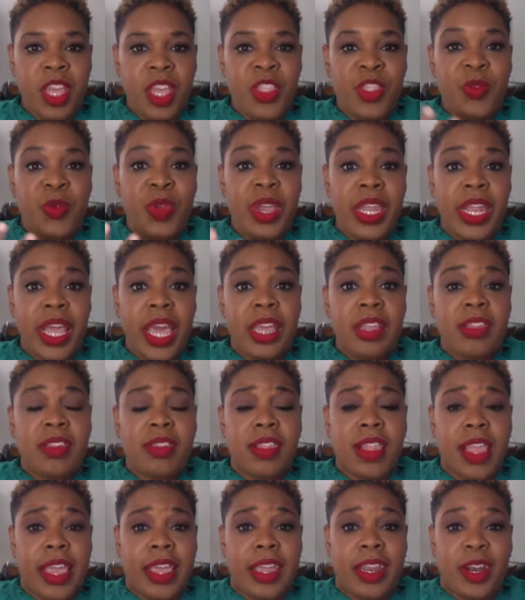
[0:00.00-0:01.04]
3 days
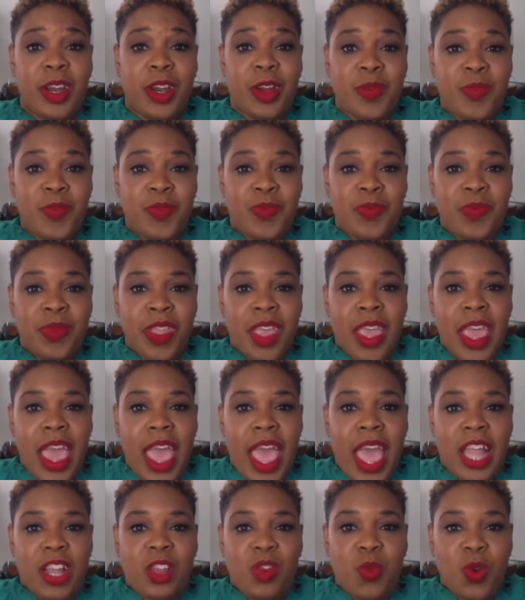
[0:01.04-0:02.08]
later,
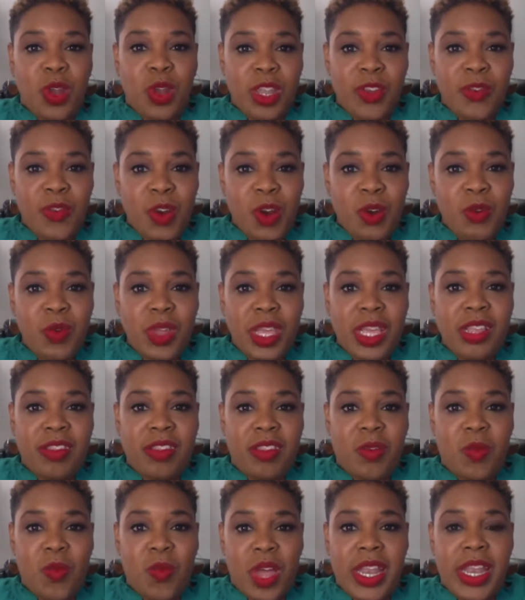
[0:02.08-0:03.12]
at 24 weeks
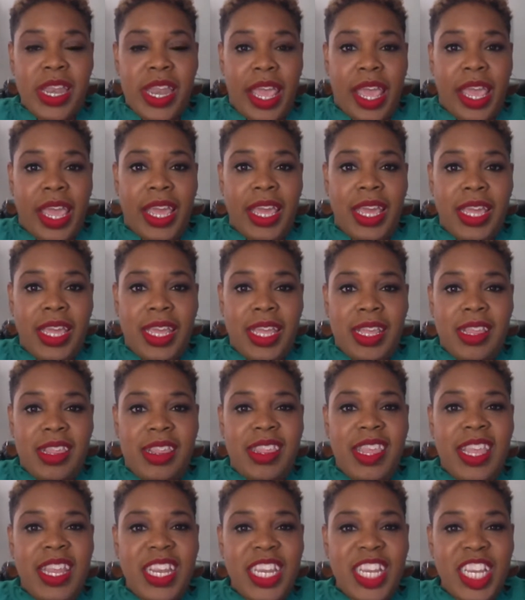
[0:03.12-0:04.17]
and 1 day,
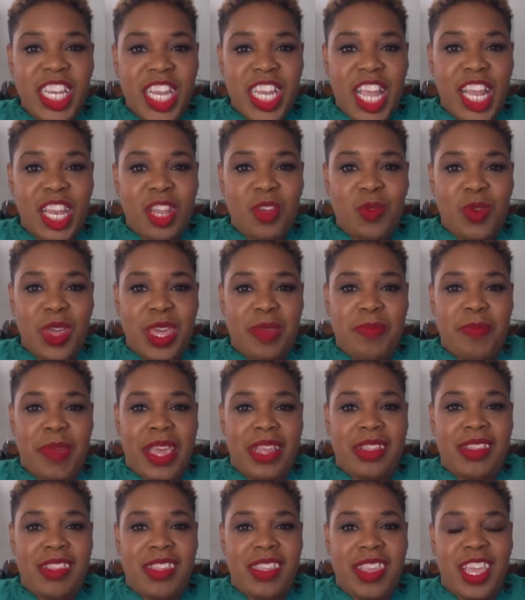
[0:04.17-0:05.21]
Sydney Jean-Louis
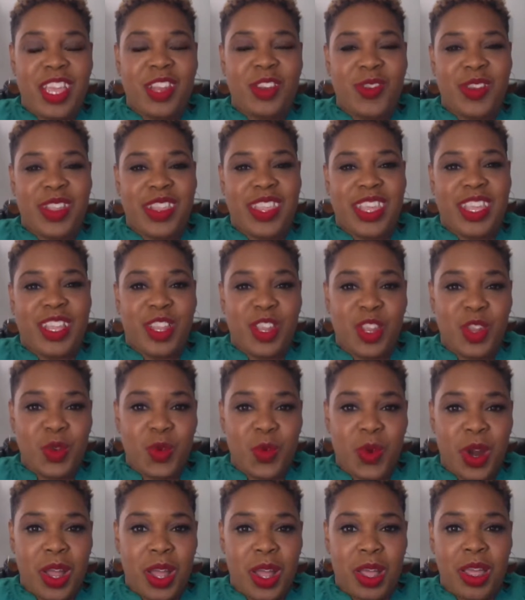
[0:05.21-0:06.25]
makes his entrance into the
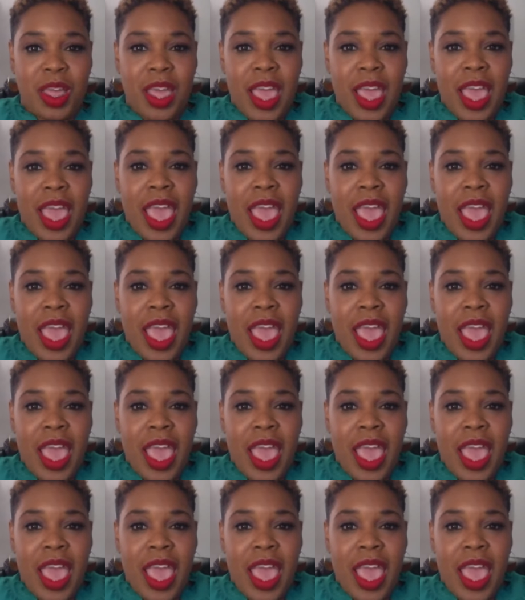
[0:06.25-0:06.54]
world